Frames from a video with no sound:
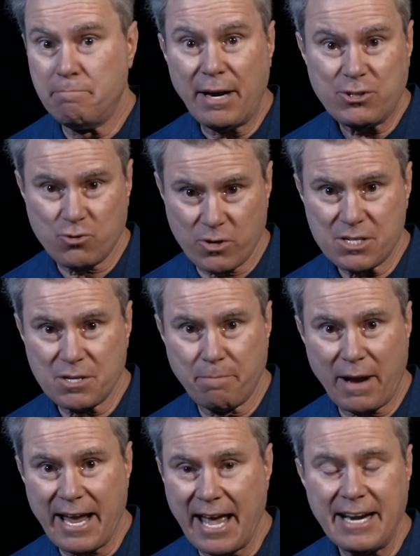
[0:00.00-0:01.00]
buttressed
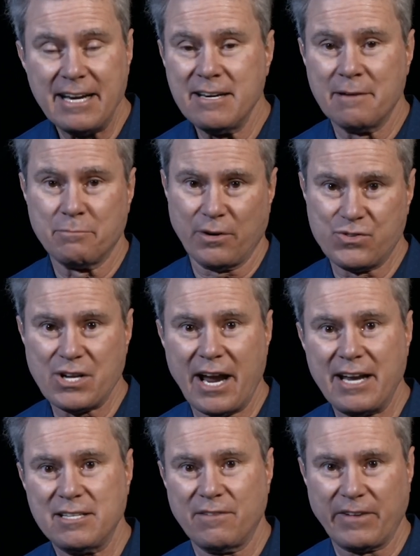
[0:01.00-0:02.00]
by any number of
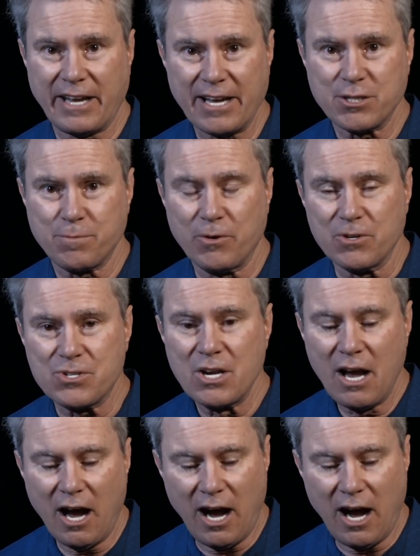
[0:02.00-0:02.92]
scientific experts,